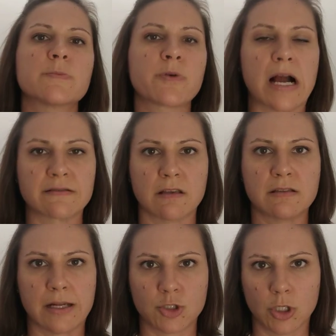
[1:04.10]
to process
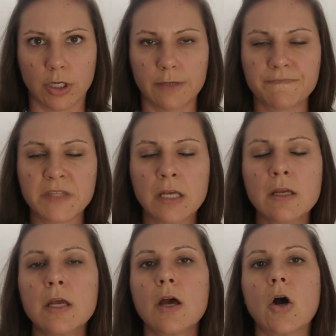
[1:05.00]
that sugar.
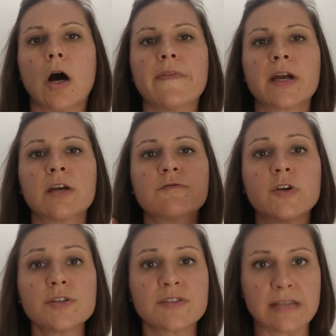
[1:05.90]
On the
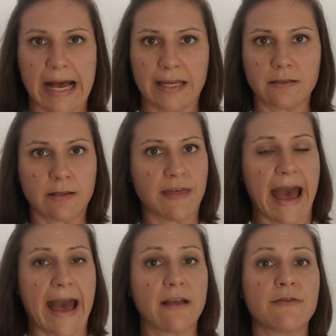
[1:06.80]
converse side to
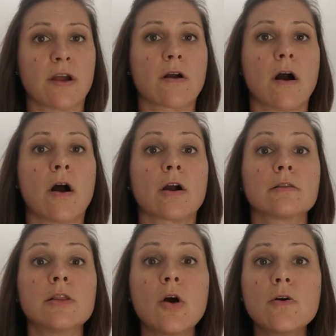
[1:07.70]
that, there are
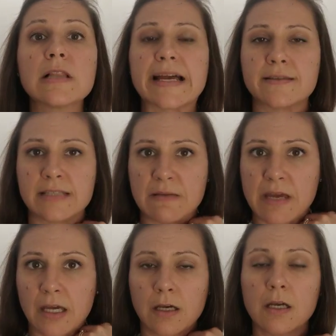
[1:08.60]
low
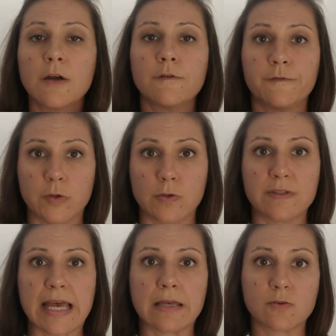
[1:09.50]
glycemic
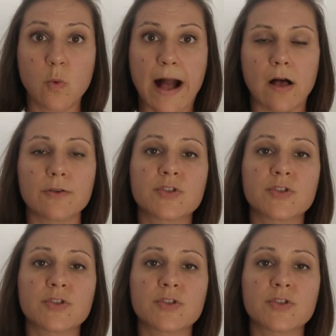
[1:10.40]
foods as well.